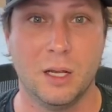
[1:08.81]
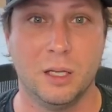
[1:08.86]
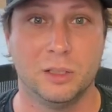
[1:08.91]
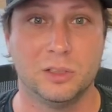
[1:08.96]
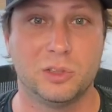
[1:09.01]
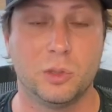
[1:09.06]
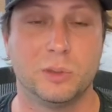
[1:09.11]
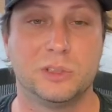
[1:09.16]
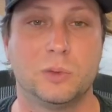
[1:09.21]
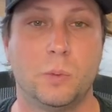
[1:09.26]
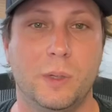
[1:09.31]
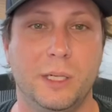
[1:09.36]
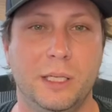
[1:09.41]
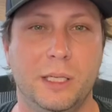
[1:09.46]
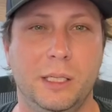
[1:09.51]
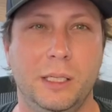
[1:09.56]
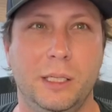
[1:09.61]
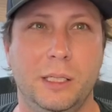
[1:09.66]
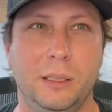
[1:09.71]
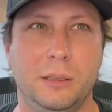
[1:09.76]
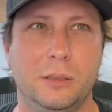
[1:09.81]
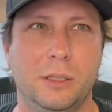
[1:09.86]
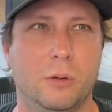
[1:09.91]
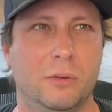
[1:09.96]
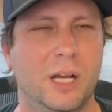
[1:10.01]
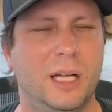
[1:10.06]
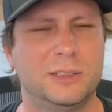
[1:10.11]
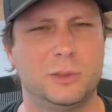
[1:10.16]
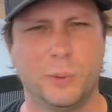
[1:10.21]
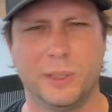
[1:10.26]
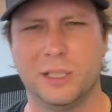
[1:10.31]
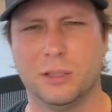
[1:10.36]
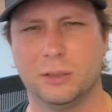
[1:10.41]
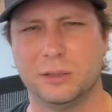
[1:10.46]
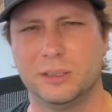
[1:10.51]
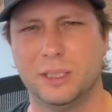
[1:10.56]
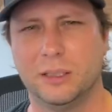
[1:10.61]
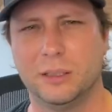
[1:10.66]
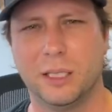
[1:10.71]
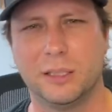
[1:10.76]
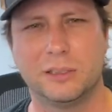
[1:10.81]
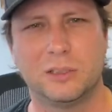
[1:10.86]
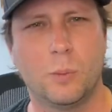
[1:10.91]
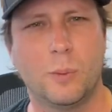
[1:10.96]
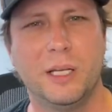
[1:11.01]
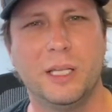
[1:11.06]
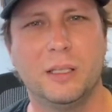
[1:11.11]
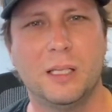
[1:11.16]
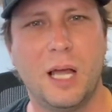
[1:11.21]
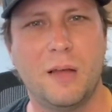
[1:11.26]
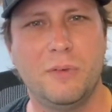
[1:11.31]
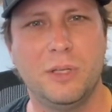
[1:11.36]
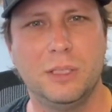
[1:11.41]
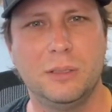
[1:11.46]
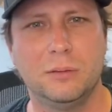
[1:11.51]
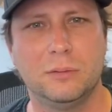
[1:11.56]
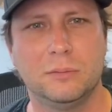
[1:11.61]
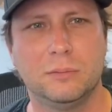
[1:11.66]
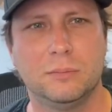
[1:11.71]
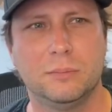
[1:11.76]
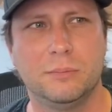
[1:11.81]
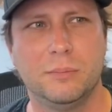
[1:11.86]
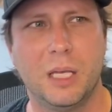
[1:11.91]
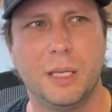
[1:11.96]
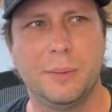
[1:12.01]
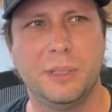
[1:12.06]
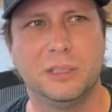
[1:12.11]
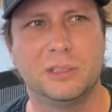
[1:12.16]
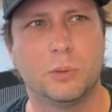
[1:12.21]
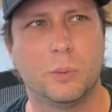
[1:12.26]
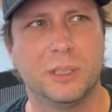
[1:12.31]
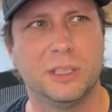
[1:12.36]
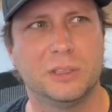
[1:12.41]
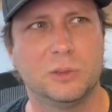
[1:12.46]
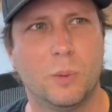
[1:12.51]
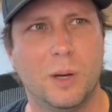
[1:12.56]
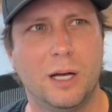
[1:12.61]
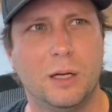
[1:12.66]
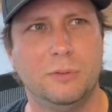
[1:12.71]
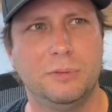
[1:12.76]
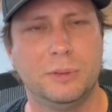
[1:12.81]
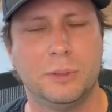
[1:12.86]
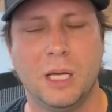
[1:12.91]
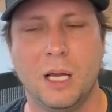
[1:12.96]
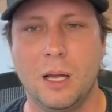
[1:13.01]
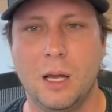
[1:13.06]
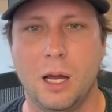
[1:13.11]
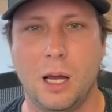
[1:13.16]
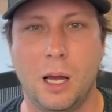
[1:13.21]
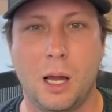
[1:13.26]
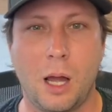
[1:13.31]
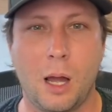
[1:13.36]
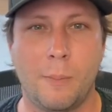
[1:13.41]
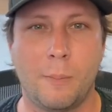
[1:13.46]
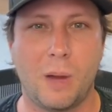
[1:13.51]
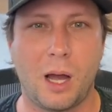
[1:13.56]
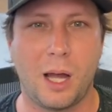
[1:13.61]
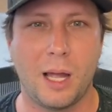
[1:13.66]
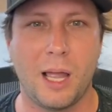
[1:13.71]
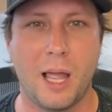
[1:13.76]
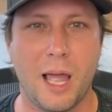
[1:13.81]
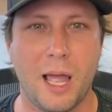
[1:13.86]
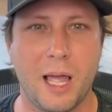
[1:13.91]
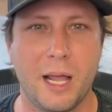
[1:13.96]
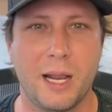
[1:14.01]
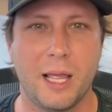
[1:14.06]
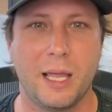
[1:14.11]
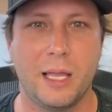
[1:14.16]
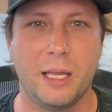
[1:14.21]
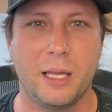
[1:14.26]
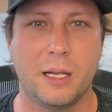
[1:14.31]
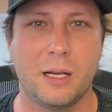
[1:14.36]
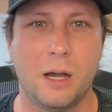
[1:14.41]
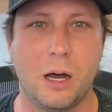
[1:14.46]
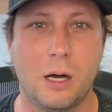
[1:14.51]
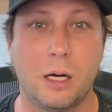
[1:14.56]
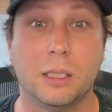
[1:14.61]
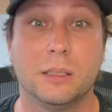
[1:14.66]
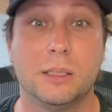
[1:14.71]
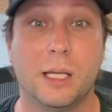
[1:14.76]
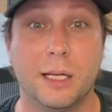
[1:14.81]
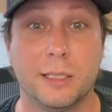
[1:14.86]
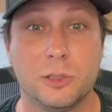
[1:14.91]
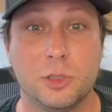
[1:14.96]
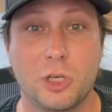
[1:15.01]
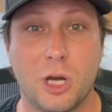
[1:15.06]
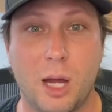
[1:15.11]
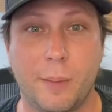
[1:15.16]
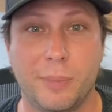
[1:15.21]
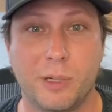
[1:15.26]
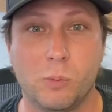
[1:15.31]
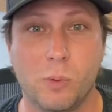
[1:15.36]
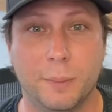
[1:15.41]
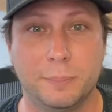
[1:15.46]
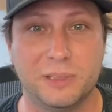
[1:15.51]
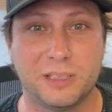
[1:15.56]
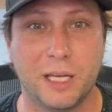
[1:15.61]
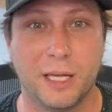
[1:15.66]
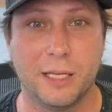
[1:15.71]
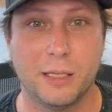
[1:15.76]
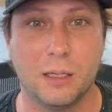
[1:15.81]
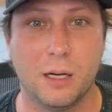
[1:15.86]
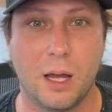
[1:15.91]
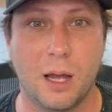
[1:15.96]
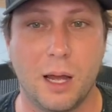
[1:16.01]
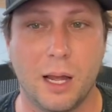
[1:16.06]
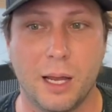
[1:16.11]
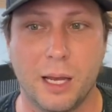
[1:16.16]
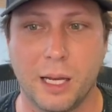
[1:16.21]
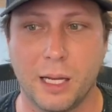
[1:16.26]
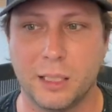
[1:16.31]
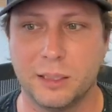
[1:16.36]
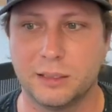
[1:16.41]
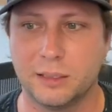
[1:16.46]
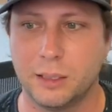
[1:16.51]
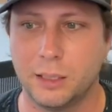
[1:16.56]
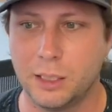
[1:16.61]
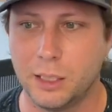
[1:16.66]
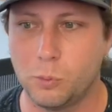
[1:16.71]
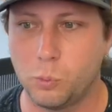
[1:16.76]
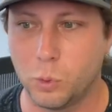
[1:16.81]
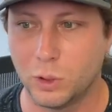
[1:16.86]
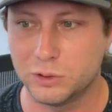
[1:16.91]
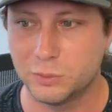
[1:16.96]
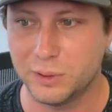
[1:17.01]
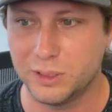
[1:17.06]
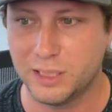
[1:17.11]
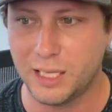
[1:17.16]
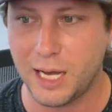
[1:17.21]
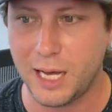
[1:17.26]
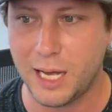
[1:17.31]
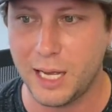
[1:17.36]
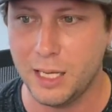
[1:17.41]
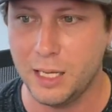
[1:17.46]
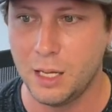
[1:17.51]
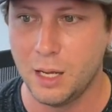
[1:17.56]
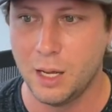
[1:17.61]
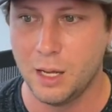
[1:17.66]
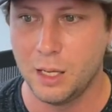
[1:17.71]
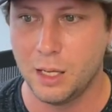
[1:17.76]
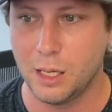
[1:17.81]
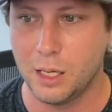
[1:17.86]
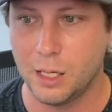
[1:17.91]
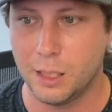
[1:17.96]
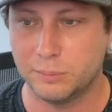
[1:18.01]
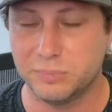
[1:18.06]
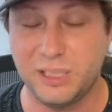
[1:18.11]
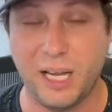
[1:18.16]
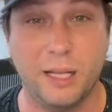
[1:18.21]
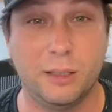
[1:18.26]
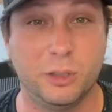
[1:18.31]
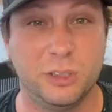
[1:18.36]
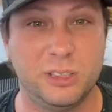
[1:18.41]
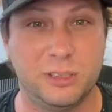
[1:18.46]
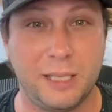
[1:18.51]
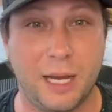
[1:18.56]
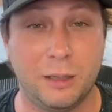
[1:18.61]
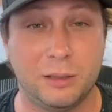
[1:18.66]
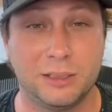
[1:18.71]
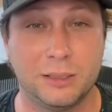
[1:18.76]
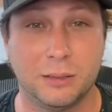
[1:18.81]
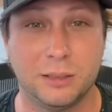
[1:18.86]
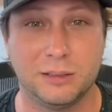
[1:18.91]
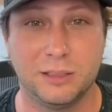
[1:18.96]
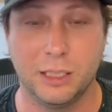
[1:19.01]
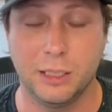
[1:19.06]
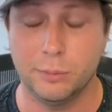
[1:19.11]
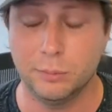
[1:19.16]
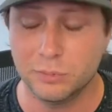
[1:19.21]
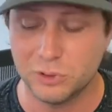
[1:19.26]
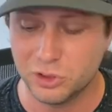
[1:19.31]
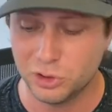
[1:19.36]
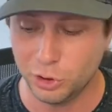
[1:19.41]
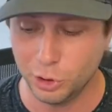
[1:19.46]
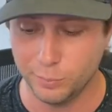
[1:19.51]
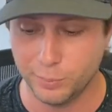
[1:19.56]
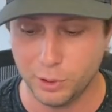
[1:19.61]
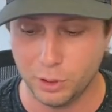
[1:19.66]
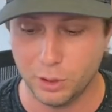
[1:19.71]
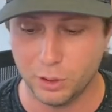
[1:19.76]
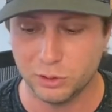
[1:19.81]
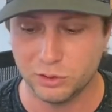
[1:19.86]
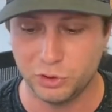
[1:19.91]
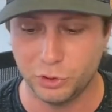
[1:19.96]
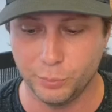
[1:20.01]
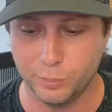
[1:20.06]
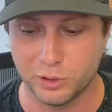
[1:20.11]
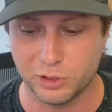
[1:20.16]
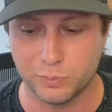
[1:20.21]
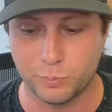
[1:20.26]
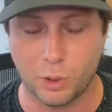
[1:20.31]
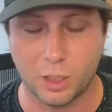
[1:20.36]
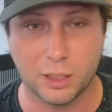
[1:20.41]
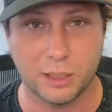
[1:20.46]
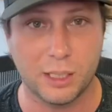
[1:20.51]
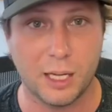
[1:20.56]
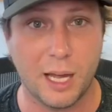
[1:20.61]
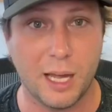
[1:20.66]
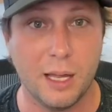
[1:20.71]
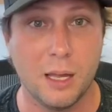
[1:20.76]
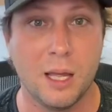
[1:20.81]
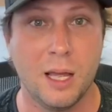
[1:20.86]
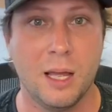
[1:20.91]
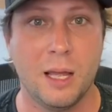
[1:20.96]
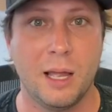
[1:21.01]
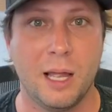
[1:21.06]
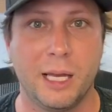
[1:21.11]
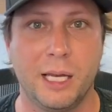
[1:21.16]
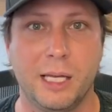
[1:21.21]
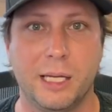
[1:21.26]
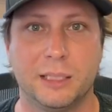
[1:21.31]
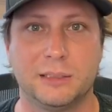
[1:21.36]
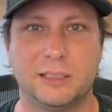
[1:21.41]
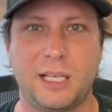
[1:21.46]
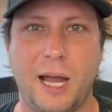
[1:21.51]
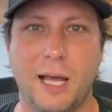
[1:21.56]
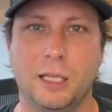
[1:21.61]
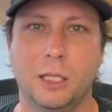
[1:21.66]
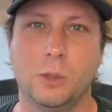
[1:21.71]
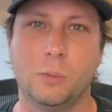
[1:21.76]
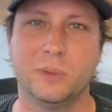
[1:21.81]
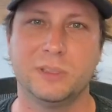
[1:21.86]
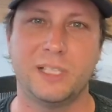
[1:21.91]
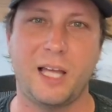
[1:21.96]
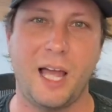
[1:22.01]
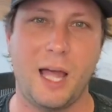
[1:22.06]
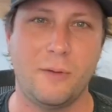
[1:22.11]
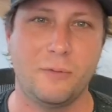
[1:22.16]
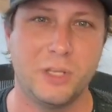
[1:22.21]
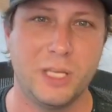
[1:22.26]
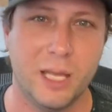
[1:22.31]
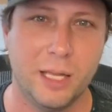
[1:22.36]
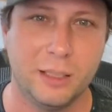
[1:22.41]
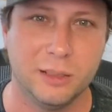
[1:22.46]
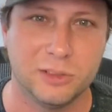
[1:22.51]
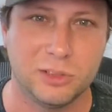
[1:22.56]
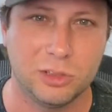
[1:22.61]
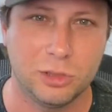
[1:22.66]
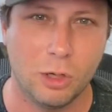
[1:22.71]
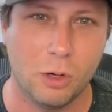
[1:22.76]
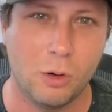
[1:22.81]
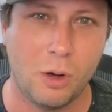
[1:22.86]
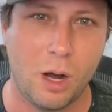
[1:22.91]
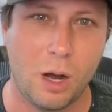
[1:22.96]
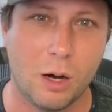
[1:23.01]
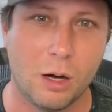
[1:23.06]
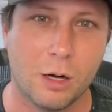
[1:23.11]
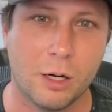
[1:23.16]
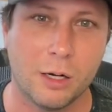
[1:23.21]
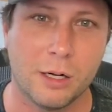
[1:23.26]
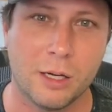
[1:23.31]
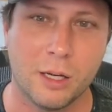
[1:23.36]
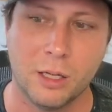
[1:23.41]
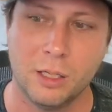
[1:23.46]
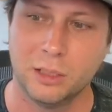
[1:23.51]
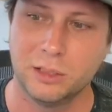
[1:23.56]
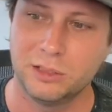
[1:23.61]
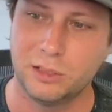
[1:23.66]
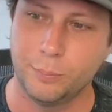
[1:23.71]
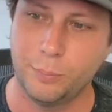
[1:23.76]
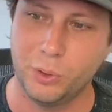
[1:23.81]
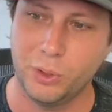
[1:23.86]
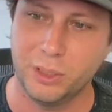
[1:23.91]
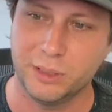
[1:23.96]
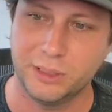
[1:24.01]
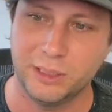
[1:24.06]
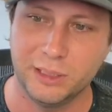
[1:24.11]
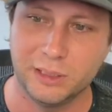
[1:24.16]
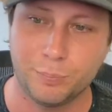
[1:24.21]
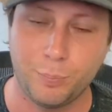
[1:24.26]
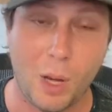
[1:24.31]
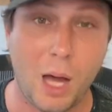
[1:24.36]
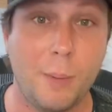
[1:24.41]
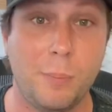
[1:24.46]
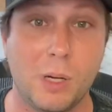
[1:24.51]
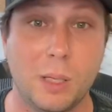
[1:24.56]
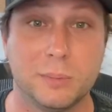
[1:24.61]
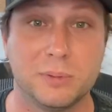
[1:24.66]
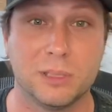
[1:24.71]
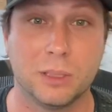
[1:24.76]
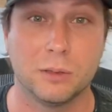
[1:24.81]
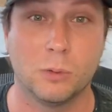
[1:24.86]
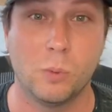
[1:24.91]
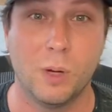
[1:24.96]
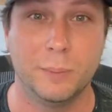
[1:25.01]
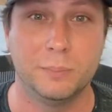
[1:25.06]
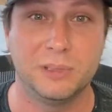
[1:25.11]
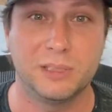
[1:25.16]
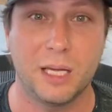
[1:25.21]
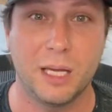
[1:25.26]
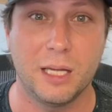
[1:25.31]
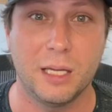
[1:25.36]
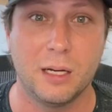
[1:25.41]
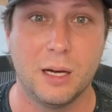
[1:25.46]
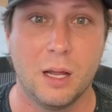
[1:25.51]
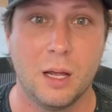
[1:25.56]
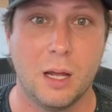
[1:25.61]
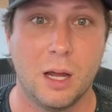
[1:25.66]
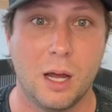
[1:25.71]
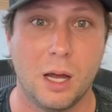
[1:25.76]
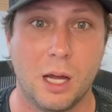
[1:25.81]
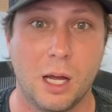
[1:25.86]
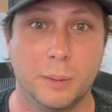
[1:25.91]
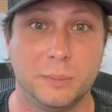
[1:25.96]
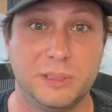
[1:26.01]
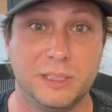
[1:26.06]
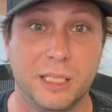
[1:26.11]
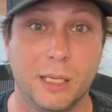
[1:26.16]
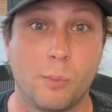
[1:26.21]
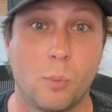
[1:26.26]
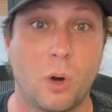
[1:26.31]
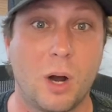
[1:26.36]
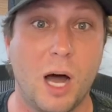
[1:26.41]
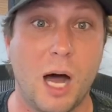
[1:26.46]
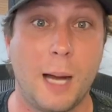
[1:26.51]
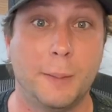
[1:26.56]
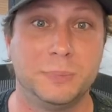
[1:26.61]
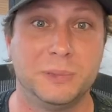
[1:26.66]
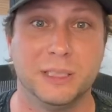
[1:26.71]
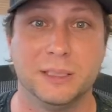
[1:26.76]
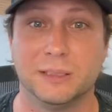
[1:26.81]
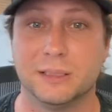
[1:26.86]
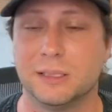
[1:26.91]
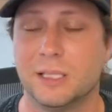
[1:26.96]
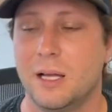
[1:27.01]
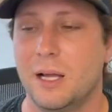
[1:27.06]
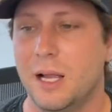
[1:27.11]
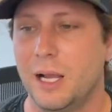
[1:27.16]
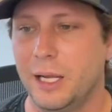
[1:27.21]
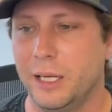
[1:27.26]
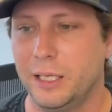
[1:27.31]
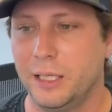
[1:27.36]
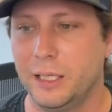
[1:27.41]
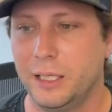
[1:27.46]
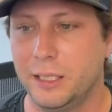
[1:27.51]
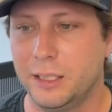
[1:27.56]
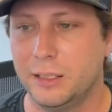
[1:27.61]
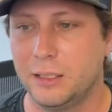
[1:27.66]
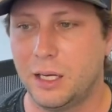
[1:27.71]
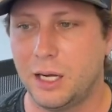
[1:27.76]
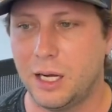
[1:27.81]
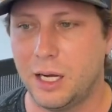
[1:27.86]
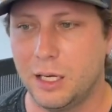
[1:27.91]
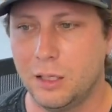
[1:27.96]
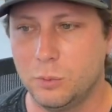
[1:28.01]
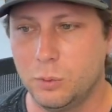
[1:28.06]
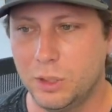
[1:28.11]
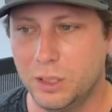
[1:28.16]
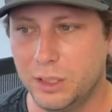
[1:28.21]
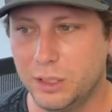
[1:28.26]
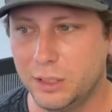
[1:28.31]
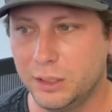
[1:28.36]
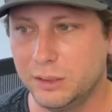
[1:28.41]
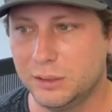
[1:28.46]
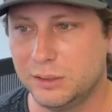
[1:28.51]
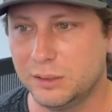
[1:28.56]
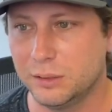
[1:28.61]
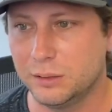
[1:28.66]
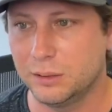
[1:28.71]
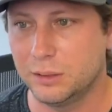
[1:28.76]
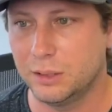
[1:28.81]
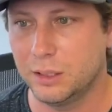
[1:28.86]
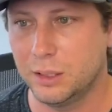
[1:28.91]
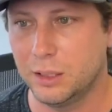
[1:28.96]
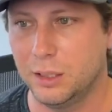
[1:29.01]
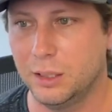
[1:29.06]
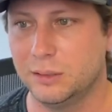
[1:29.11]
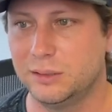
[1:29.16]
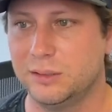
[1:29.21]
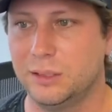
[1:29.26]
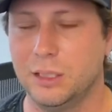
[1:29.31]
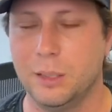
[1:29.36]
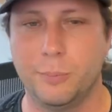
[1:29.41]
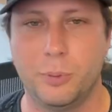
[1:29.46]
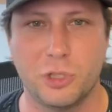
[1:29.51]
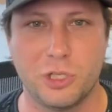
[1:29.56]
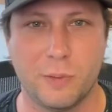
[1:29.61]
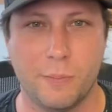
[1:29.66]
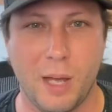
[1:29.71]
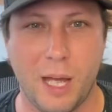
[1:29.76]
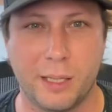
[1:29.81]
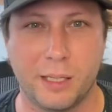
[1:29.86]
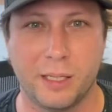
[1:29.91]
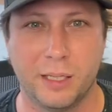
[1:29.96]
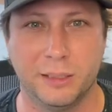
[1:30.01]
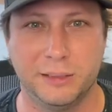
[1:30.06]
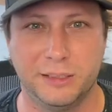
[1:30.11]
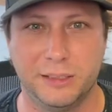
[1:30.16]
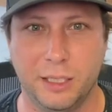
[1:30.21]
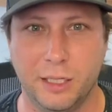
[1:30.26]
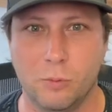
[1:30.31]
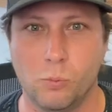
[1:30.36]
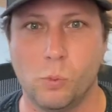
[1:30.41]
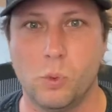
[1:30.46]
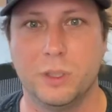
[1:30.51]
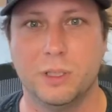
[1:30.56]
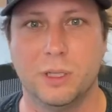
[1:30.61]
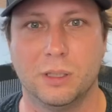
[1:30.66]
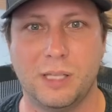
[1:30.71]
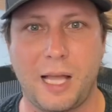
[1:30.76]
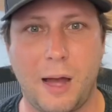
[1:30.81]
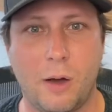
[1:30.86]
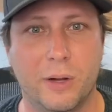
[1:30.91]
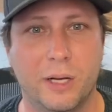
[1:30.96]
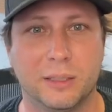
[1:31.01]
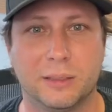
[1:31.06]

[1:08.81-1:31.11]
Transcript: So in 2011, maybe 2012, I had an online shopping website and worked with a guy, Tyler Scouse on the team, super smart guy. And Tyler was advocating so hard to put these pop-ups on the website to get more opt-ins. And I was constantly pushing back against it and wouldn't allow it.